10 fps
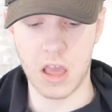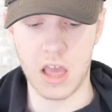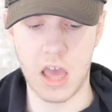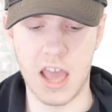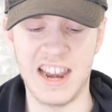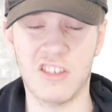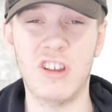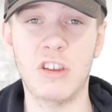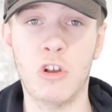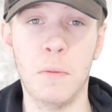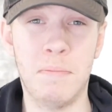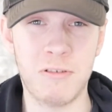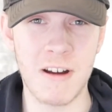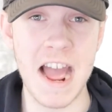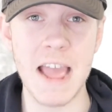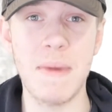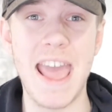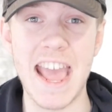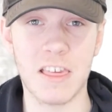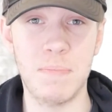an exchange called Prime
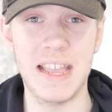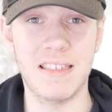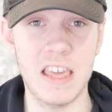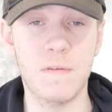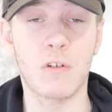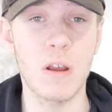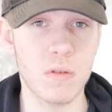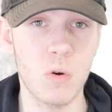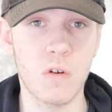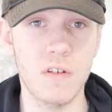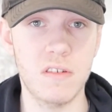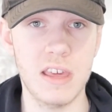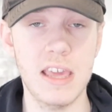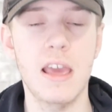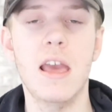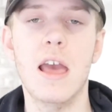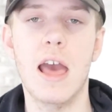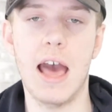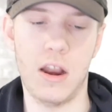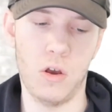XBT for cryptocurrency,
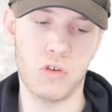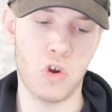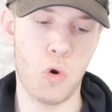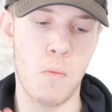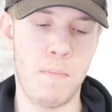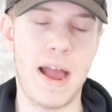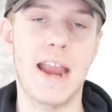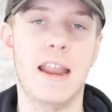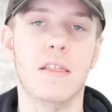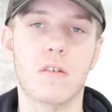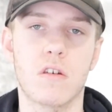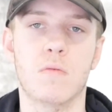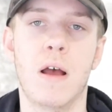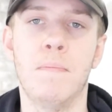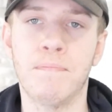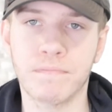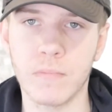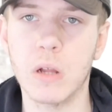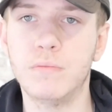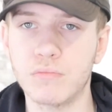and also Binance as well.
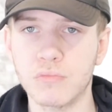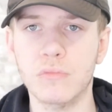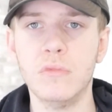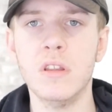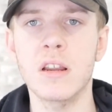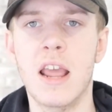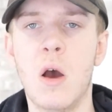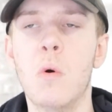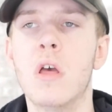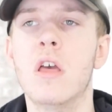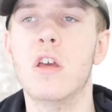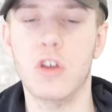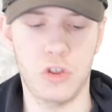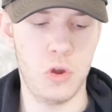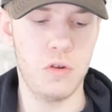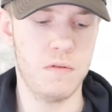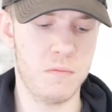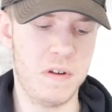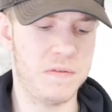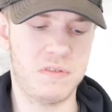Now,
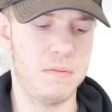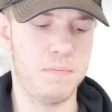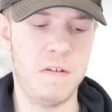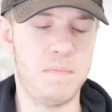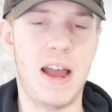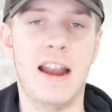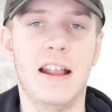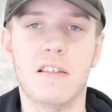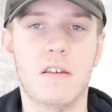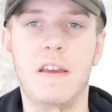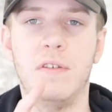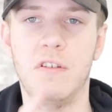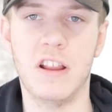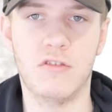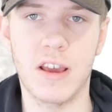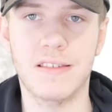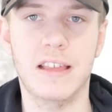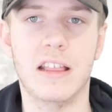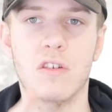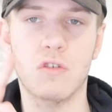with Binance, if you're
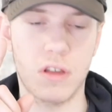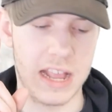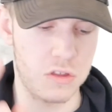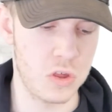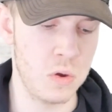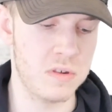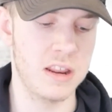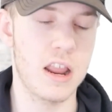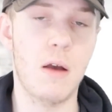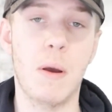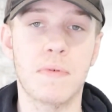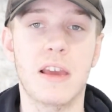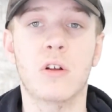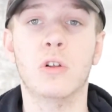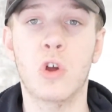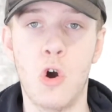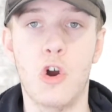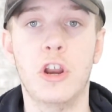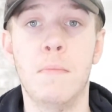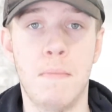interested, it's using a website called
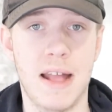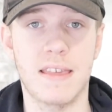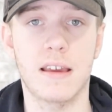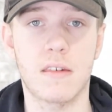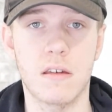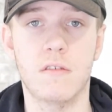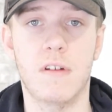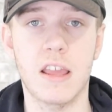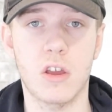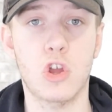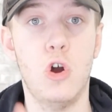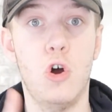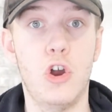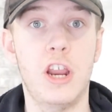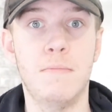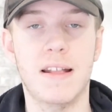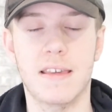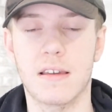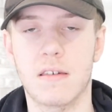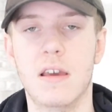Coinmatics, right?
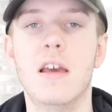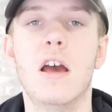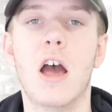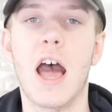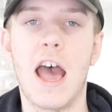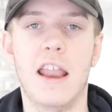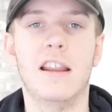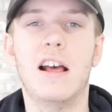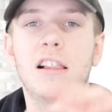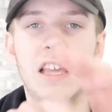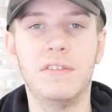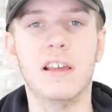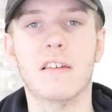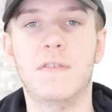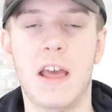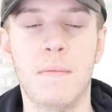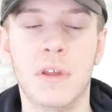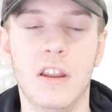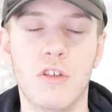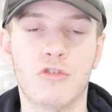Coinmatics, and I'll leave links for them
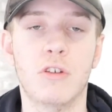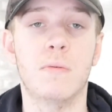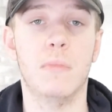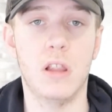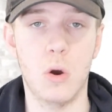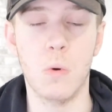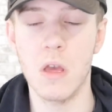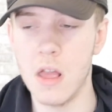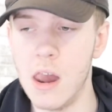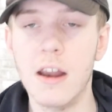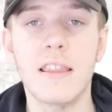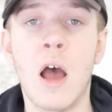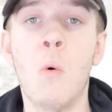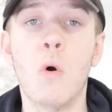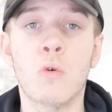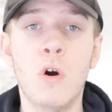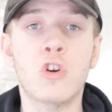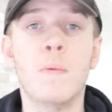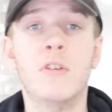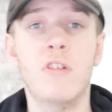in the description below. Now, what
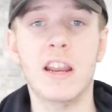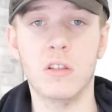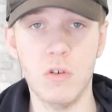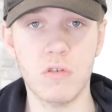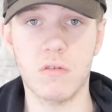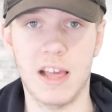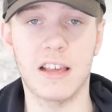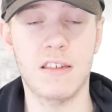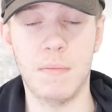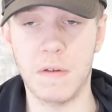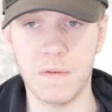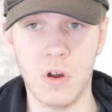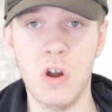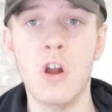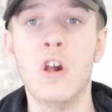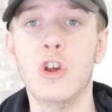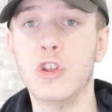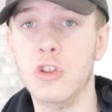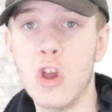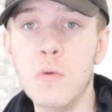copy trading does, like I said before,
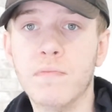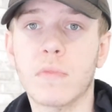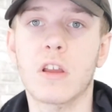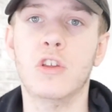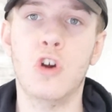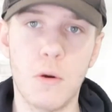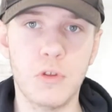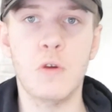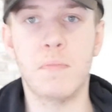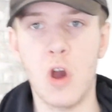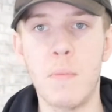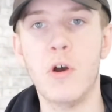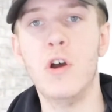you the